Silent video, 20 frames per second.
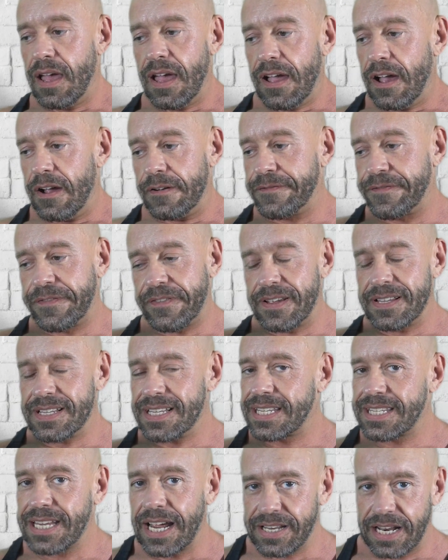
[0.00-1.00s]
If
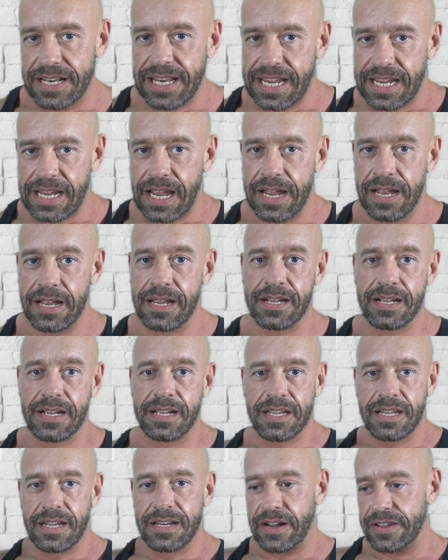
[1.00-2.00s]
suddenly,
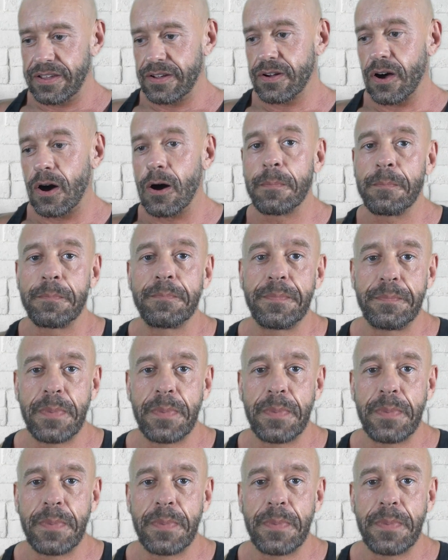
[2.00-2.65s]
you've got a